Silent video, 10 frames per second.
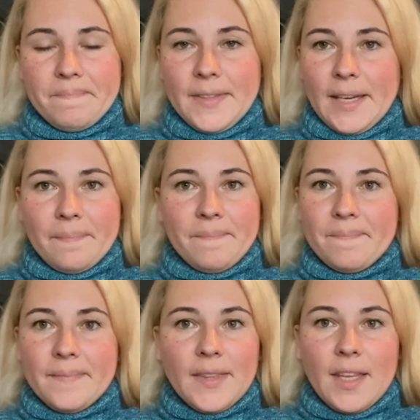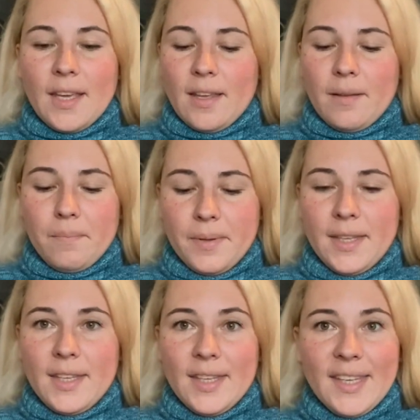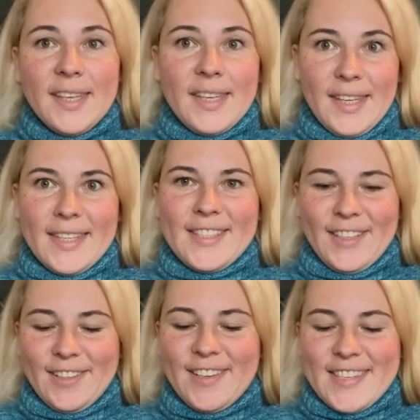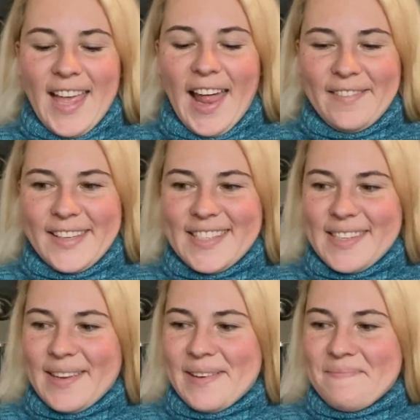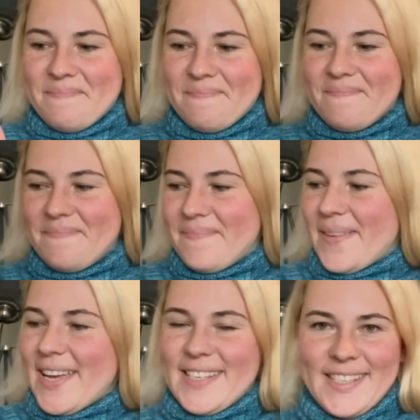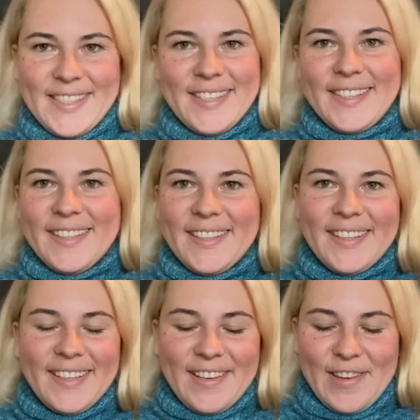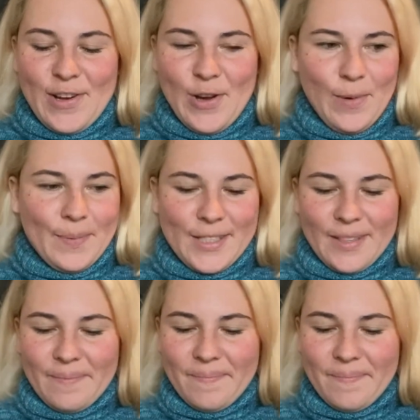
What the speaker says: yeah, be easy on yourself. It's a best option.